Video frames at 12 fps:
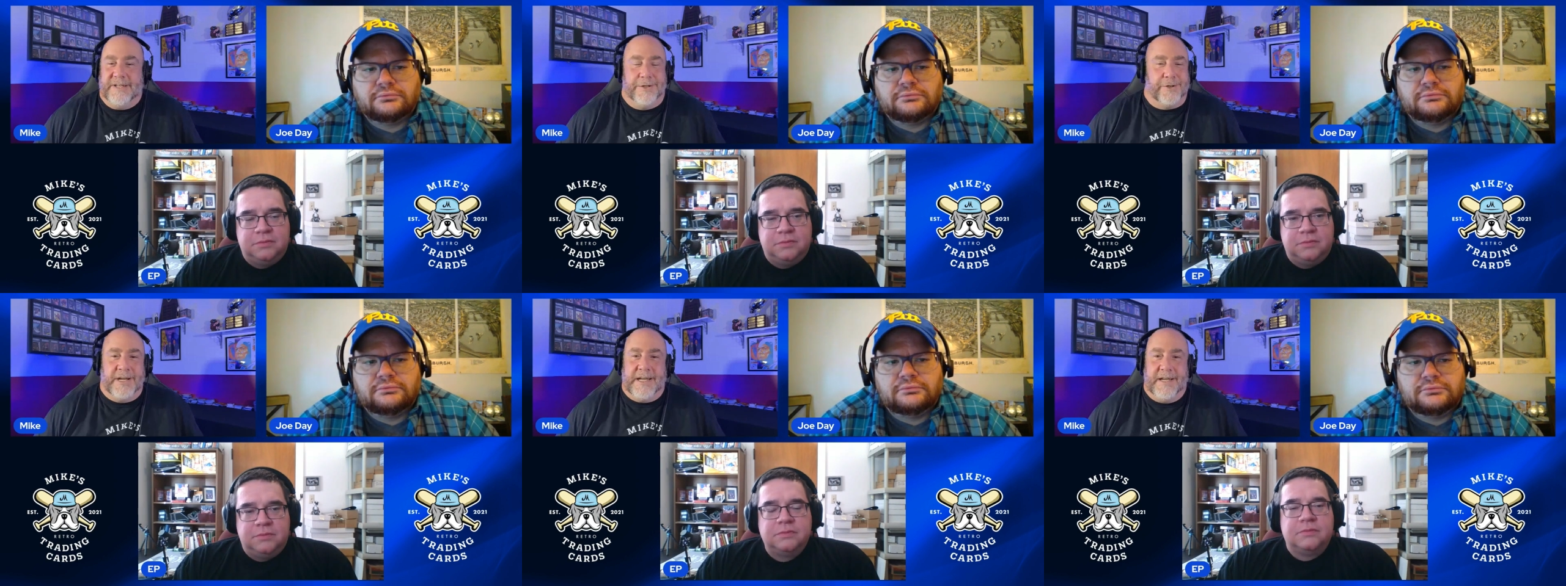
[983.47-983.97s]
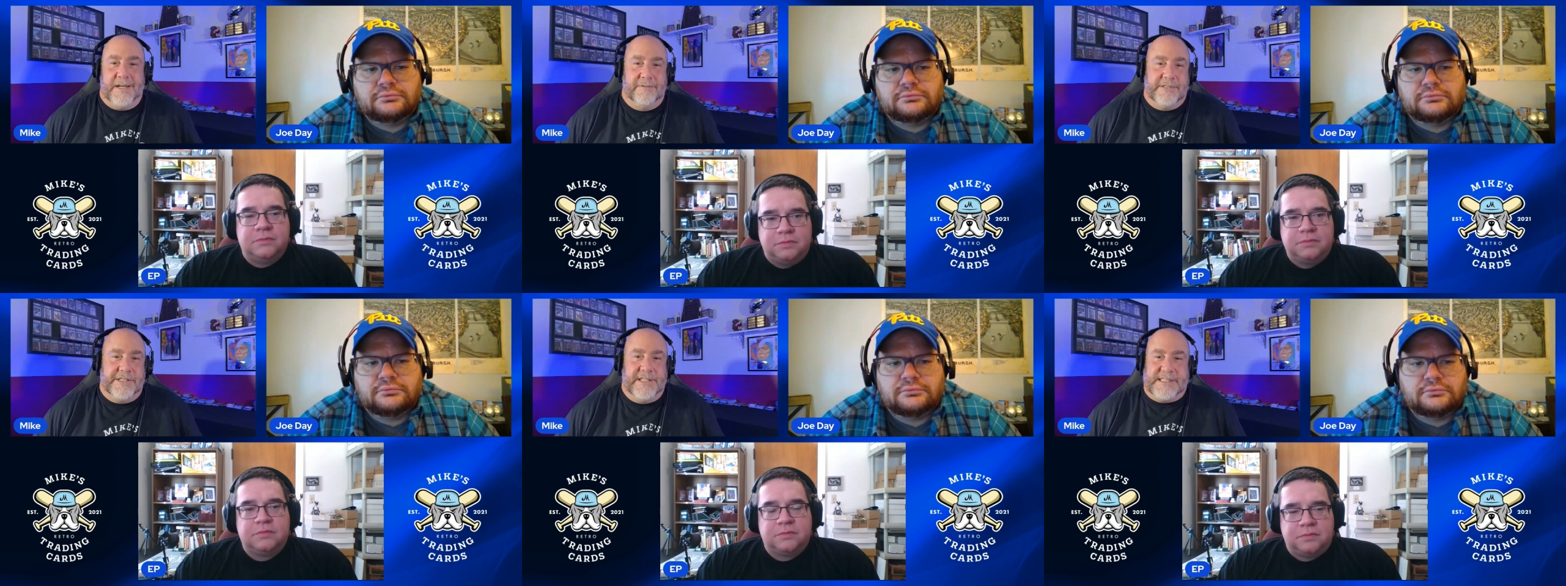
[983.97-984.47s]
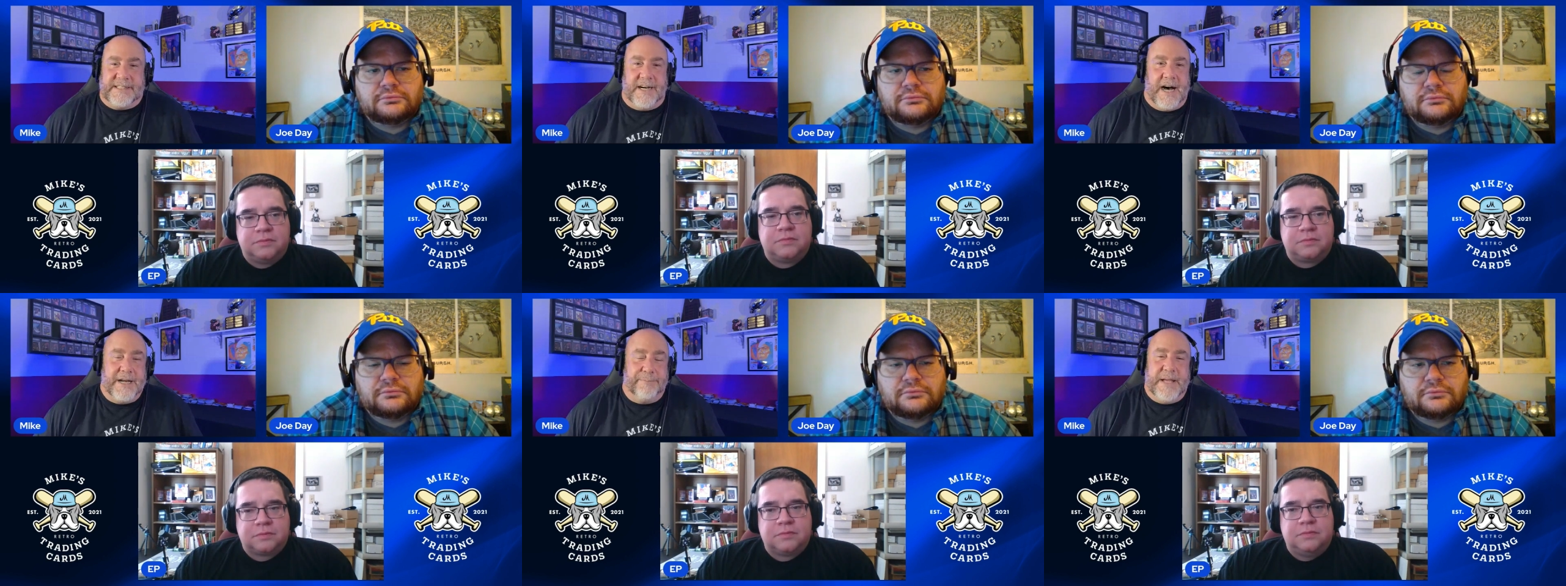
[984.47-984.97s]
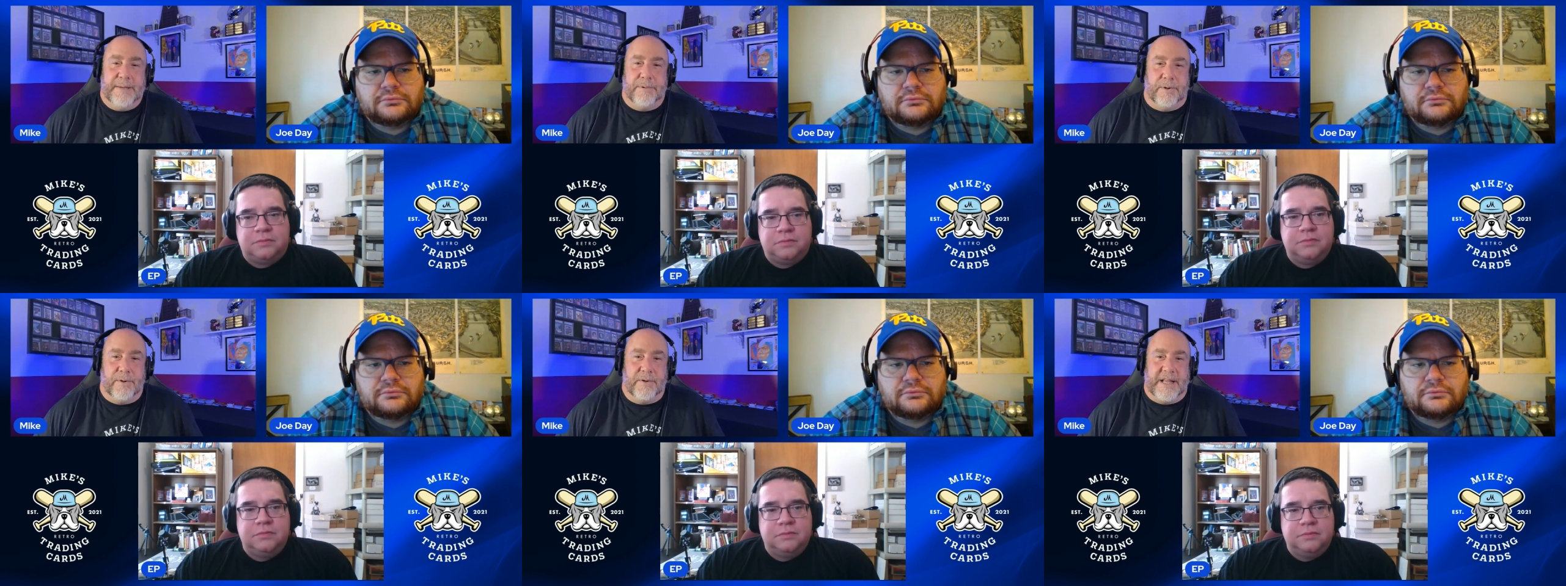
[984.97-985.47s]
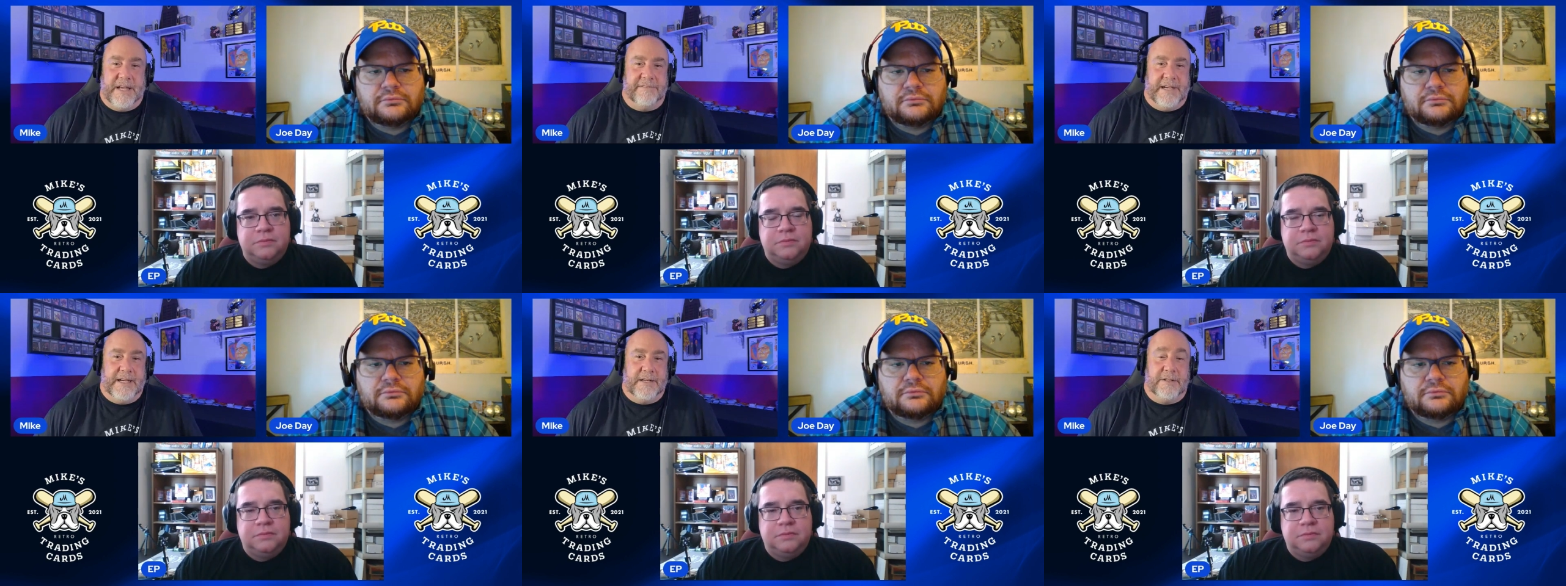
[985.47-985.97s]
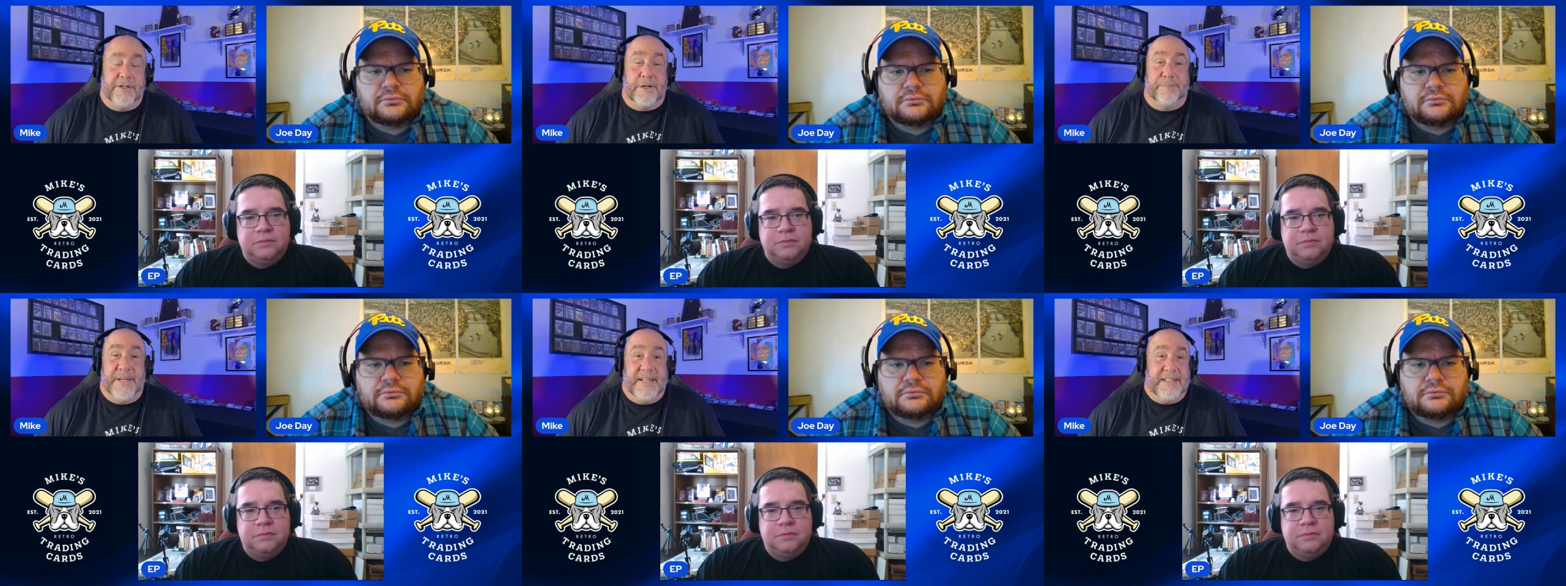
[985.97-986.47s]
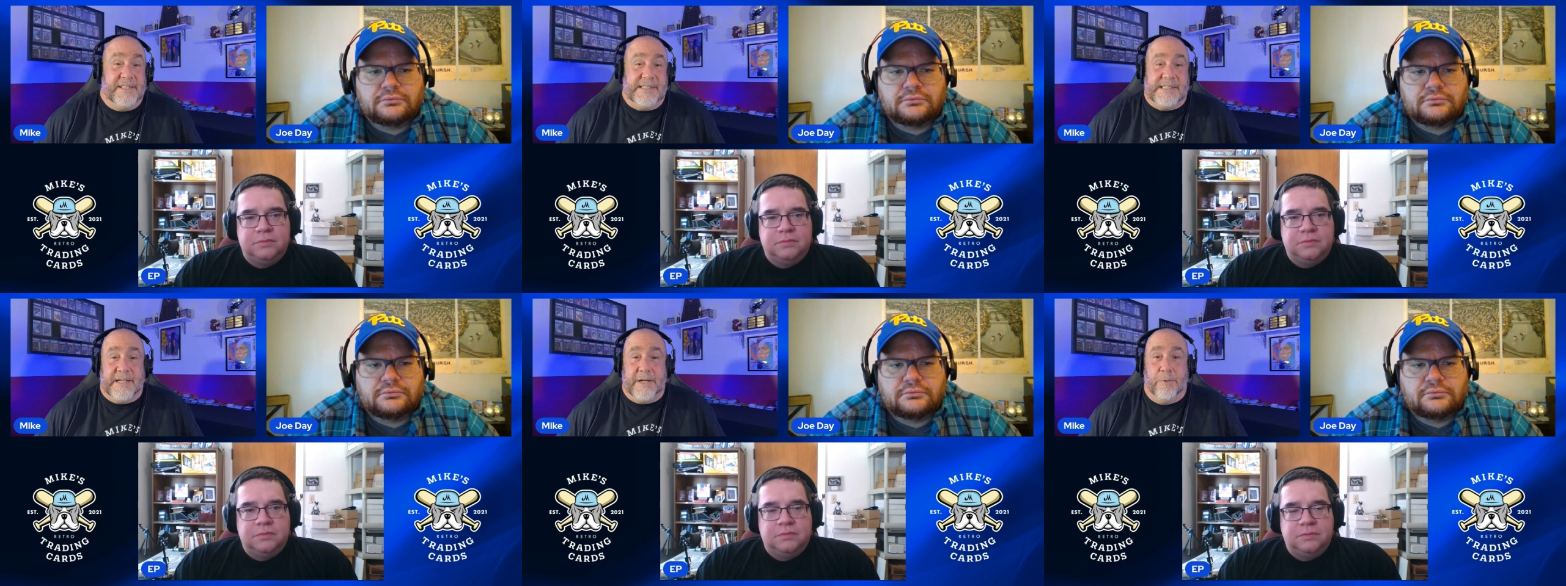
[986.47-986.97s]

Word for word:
Speaker 1: during it. It was just a lot of people giving their opinions like